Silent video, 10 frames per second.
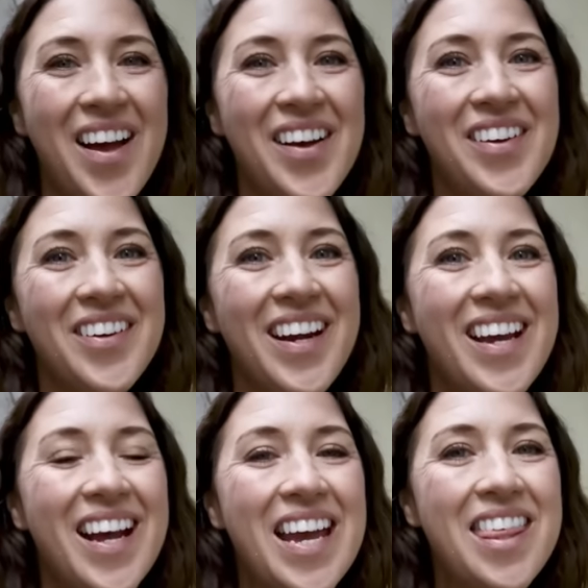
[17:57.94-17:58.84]
All
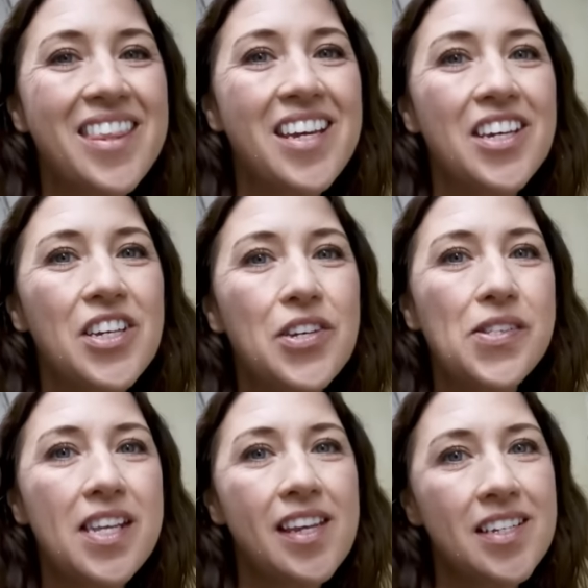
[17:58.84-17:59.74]
right, I think
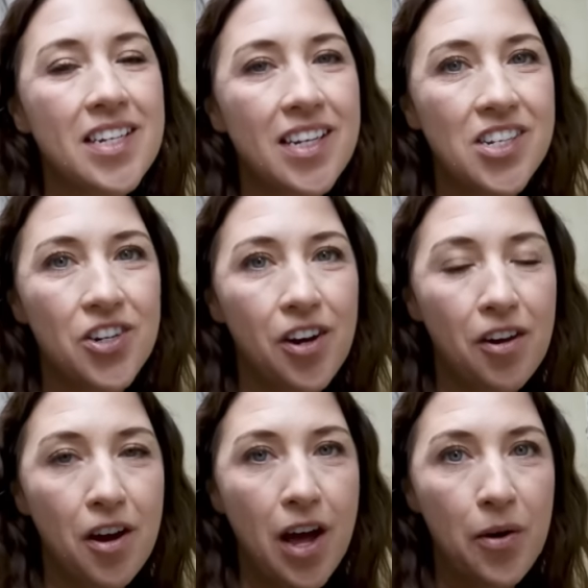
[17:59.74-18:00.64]
using that denatured
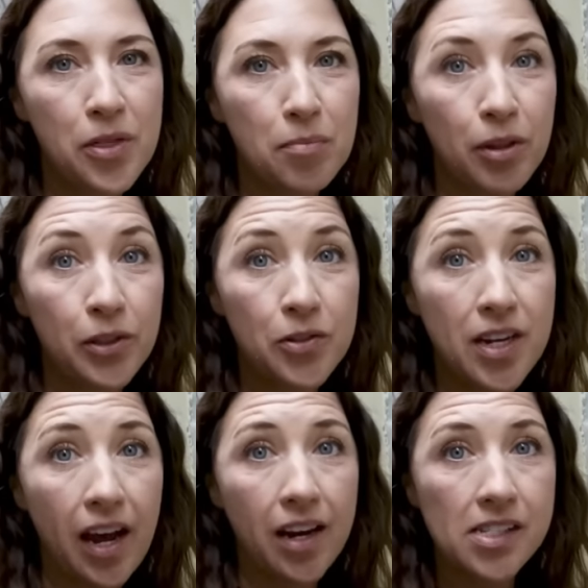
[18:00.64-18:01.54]
alcohol with the blue
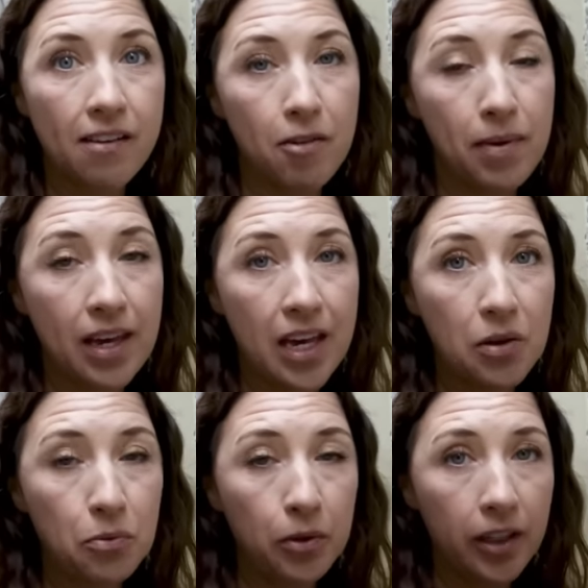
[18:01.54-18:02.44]
dye has given
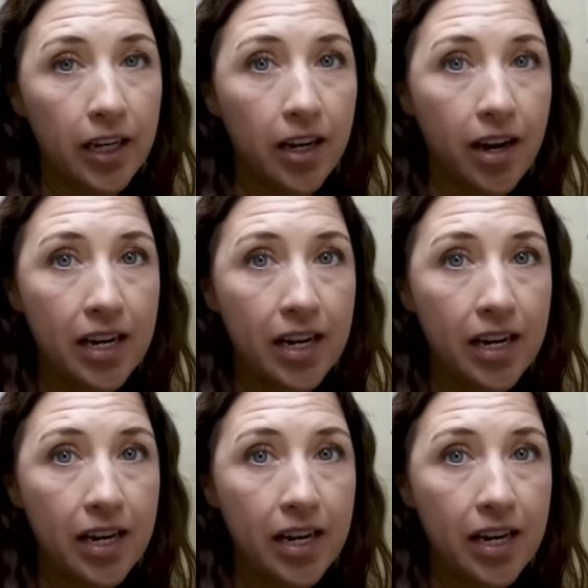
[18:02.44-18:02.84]
me a really good